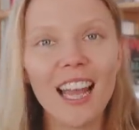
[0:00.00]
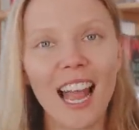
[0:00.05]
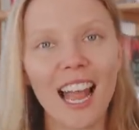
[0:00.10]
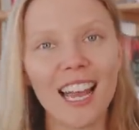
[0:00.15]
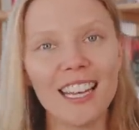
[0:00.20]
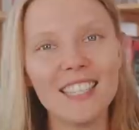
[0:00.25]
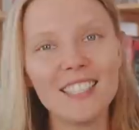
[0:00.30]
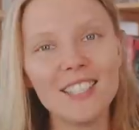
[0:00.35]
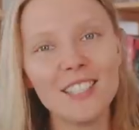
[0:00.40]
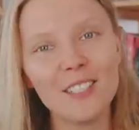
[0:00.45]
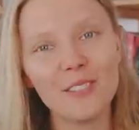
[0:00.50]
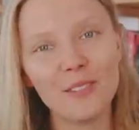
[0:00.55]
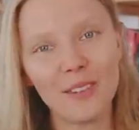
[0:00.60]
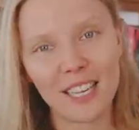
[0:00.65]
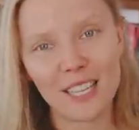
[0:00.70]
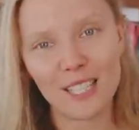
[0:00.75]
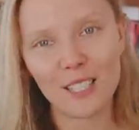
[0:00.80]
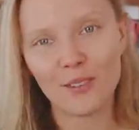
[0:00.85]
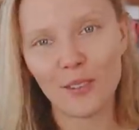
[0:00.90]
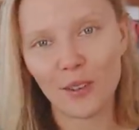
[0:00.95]
and it's just
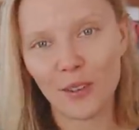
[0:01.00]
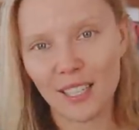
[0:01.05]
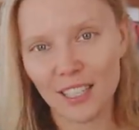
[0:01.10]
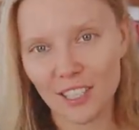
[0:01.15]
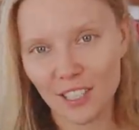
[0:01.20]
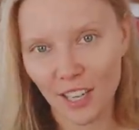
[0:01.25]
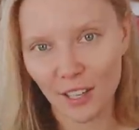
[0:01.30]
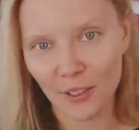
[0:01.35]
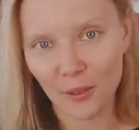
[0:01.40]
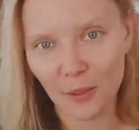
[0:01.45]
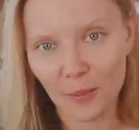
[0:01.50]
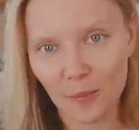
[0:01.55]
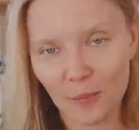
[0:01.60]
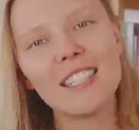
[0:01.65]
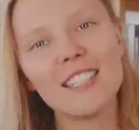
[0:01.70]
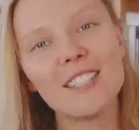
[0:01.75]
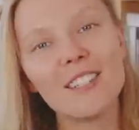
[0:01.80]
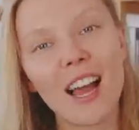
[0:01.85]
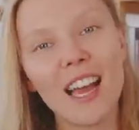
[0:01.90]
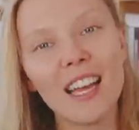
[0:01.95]
wasteful in general.
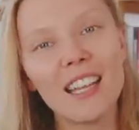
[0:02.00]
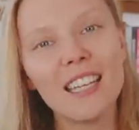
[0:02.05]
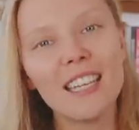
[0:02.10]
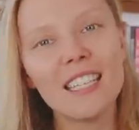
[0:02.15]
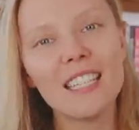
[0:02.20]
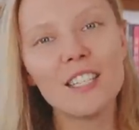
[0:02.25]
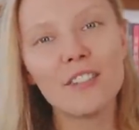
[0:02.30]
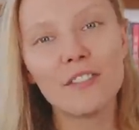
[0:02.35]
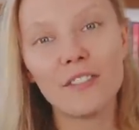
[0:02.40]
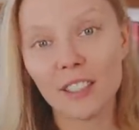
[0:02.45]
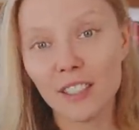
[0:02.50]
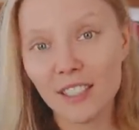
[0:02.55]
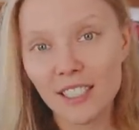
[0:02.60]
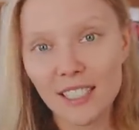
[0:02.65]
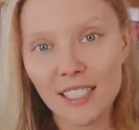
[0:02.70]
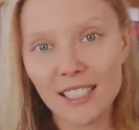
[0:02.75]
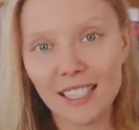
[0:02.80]
So I think it's fair to